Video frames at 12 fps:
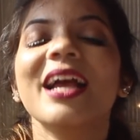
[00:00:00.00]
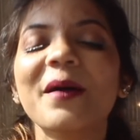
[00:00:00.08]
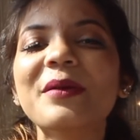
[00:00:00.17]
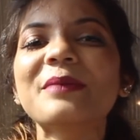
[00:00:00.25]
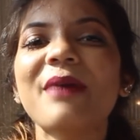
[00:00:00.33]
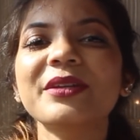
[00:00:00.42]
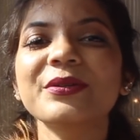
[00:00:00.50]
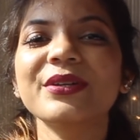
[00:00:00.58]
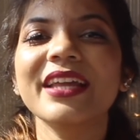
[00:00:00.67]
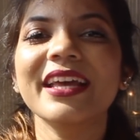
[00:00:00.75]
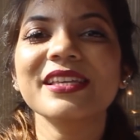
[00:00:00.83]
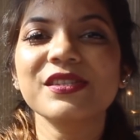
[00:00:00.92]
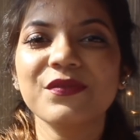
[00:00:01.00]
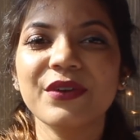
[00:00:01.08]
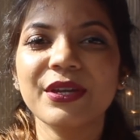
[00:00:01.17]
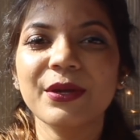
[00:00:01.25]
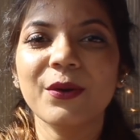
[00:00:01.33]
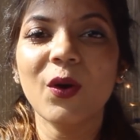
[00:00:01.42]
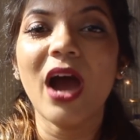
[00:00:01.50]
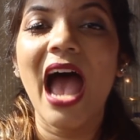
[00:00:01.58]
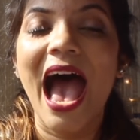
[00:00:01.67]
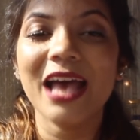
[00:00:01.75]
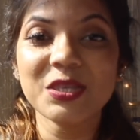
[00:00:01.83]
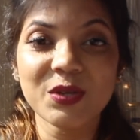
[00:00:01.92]
Coming back to today's video,
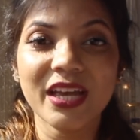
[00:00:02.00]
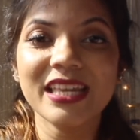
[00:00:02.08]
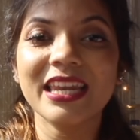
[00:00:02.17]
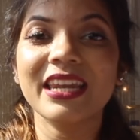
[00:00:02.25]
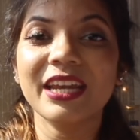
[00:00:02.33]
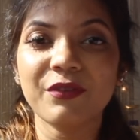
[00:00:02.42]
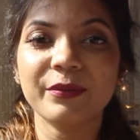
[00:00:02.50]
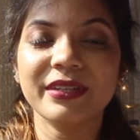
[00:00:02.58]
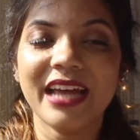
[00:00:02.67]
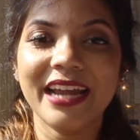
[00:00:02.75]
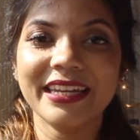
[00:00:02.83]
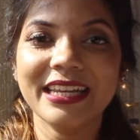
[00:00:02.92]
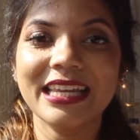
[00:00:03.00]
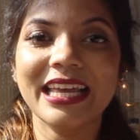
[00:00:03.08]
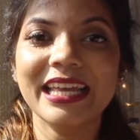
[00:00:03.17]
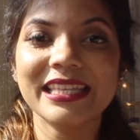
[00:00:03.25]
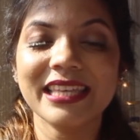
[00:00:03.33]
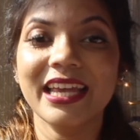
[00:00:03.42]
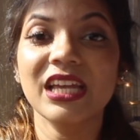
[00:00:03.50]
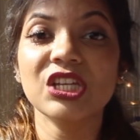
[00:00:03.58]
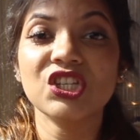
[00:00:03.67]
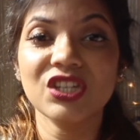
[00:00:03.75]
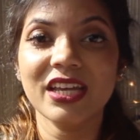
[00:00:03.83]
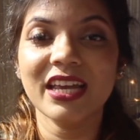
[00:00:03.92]
as you can read from the title, it's a
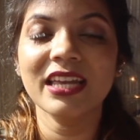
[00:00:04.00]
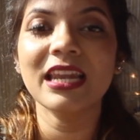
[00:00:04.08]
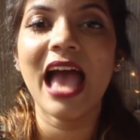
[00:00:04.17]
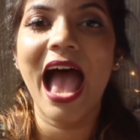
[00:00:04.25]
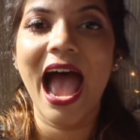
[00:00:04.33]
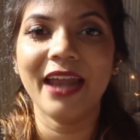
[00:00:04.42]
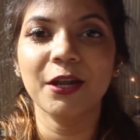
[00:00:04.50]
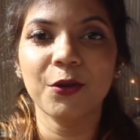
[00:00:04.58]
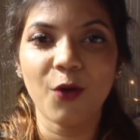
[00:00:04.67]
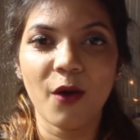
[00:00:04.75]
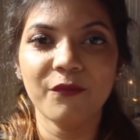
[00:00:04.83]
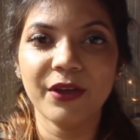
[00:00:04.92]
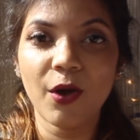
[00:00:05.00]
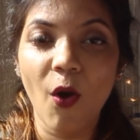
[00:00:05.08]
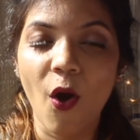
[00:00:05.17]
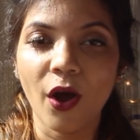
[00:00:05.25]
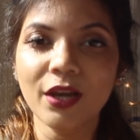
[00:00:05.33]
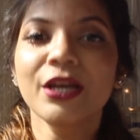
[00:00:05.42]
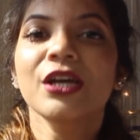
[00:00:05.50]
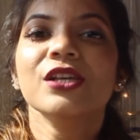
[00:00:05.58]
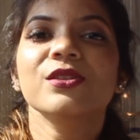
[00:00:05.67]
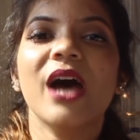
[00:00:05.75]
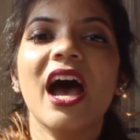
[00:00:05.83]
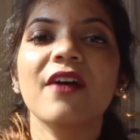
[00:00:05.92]
Shein and Romwe haul.
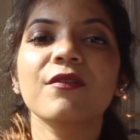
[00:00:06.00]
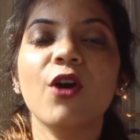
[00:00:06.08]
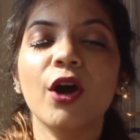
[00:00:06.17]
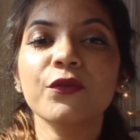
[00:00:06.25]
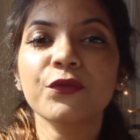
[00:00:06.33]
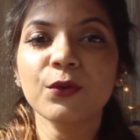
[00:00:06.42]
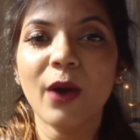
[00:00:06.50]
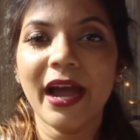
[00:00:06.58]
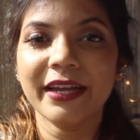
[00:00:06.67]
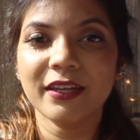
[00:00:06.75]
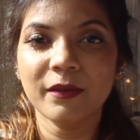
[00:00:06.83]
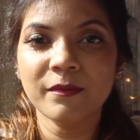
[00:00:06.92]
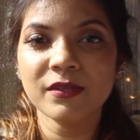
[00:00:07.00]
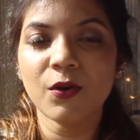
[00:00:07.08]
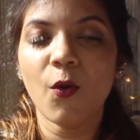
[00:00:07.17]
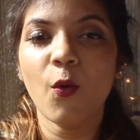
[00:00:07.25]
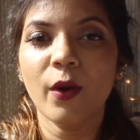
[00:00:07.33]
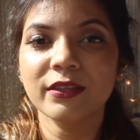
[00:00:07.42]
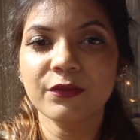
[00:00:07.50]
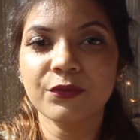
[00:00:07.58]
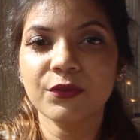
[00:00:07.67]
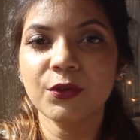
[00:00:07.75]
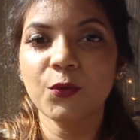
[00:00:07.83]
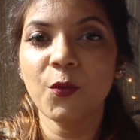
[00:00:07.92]
So I have got few items over the
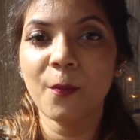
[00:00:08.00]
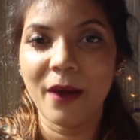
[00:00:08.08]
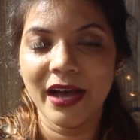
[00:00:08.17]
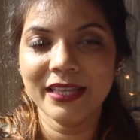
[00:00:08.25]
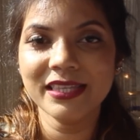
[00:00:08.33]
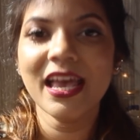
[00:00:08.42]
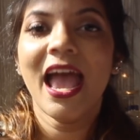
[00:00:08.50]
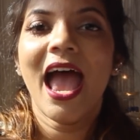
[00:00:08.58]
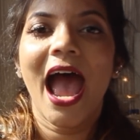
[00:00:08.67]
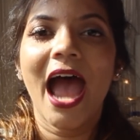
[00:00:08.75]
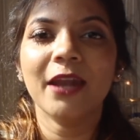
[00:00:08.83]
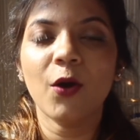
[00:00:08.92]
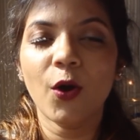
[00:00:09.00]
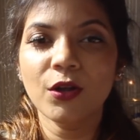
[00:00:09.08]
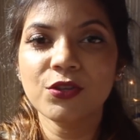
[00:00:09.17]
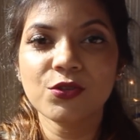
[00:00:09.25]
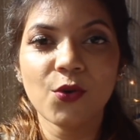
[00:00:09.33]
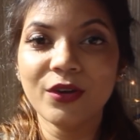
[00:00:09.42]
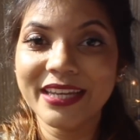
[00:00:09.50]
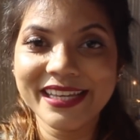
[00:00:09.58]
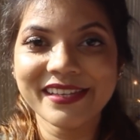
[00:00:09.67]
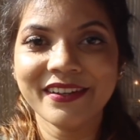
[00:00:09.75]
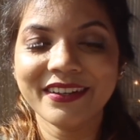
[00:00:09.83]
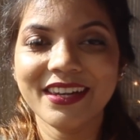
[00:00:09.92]
few months and also
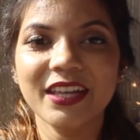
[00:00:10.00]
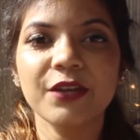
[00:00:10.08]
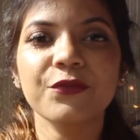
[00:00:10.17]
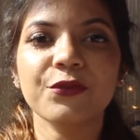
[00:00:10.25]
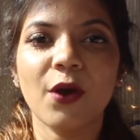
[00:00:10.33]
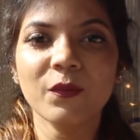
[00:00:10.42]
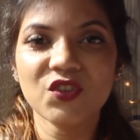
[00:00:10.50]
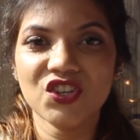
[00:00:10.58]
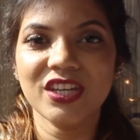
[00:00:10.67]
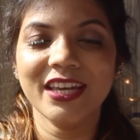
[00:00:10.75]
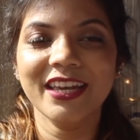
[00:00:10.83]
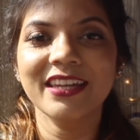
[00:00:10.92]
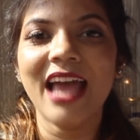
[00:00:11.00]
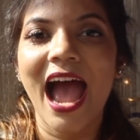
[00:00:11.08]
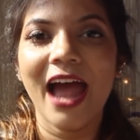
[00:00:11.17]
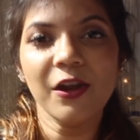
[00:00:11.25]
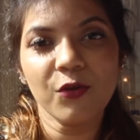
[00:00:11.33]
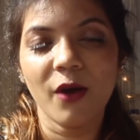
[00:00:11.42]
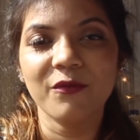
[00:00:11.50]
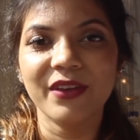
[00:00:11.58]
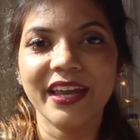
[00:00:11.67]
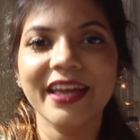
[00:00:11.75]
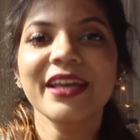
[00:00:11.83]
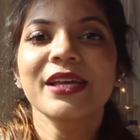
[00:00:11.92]
recently from Shein and
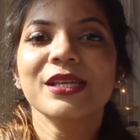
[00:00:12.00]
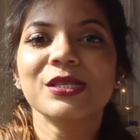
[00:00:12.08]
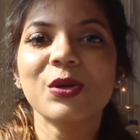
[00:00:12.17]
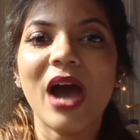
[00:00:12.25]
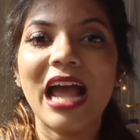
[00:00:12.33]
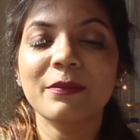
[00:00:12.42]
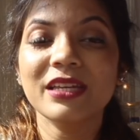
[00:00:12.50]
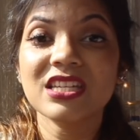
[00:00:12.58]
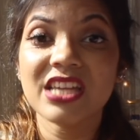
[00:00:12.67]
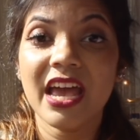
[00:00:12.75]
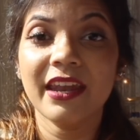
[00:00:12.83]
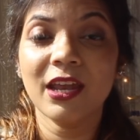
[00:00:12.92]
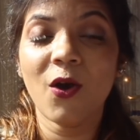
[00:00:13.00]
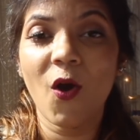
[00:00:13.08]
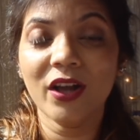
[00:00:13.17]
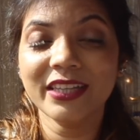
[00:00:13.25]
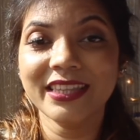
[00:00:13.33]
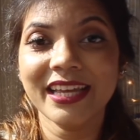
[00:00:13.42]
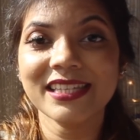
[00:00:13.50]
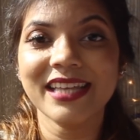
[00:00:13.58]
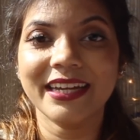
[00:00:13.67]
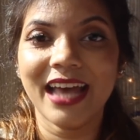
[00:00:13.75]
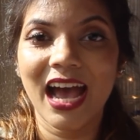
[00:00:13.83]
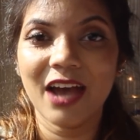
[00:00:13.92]
Romwe. So I'll be sharing all the things
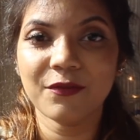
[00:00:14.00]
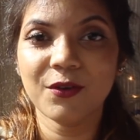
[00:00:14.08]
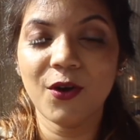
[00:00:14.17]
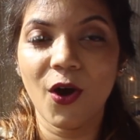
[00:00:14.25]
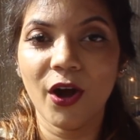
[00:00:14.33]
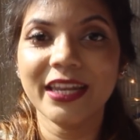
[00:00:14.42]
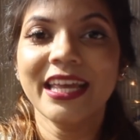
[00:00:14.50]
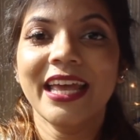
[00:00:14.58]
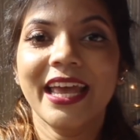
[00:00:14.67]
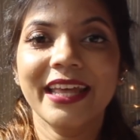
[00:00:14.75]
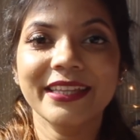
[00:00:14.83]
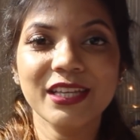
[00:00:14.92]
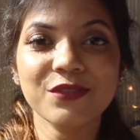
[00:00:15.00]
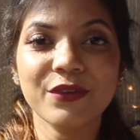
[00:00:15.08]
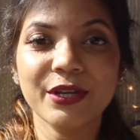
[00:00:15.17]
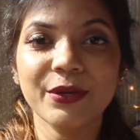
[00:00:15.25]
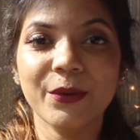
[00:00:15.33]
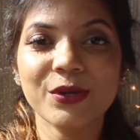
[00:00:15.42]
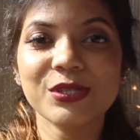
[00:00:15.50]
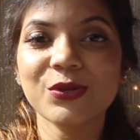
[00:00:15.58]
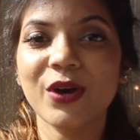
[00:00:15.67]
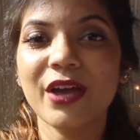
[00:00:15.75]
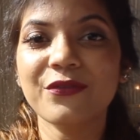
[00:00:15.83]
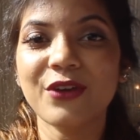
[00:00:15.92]
that I have got in this video.
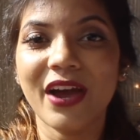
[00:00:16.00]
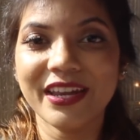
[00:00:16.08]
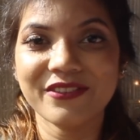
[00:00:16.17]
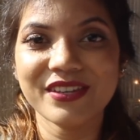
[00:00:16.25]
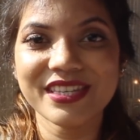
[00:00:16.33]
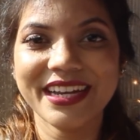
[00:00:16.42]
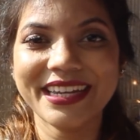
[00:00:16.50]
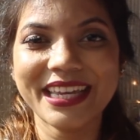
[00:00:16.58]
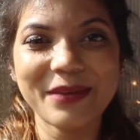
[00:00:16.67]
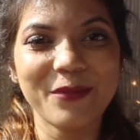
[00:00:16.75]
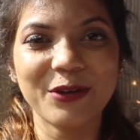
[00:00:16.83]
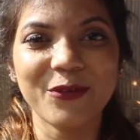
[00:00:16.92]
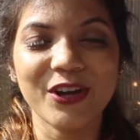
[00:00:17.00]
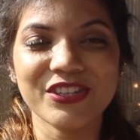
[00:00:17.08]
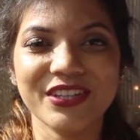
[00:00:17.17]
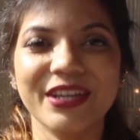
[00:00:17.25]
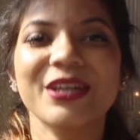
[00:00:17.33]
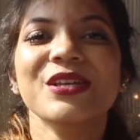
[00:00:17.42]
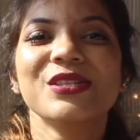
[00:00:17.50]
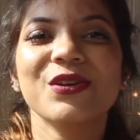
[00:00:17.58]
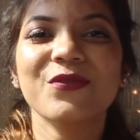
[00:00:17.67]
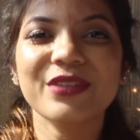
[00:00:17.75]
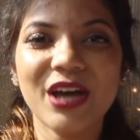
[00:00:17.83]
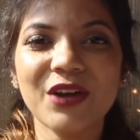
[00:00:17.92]
So if you're interested, keep on watching.
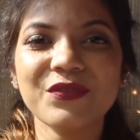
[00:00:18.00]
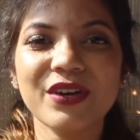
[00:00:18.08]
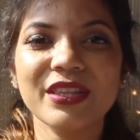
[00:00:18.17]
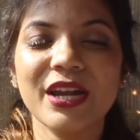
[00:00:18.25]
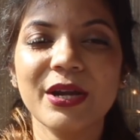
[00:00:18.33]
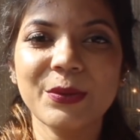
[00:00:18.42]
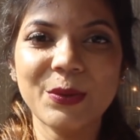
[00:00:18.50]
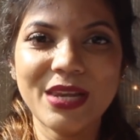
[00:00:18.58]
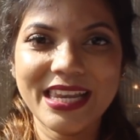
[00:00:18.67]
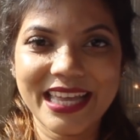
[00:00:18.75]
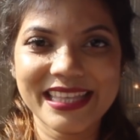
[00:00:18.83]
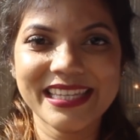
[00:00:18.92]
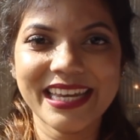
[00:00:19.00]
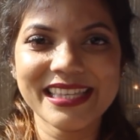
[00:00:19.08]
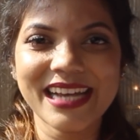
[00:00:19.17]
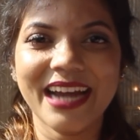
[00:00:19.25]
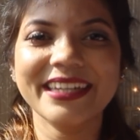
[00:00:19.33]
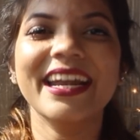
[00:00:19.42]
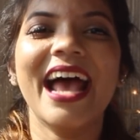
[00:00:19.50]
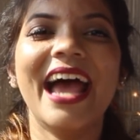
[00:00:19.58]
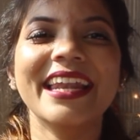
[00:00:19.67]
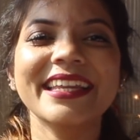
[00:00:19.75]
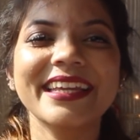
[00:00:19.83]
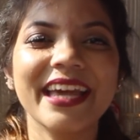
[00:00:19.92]
So without further ado, let's get started
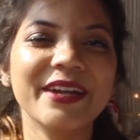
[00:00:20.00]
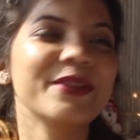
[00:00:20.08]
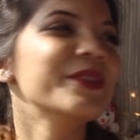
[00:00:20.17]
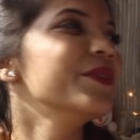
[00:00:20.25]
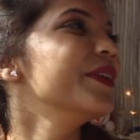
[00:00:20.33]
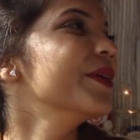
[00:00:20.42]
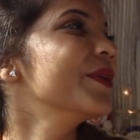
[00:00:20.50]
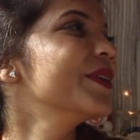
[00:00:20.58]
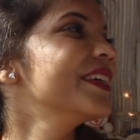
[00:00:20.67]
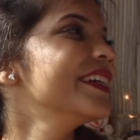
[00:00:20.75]
and get into the video.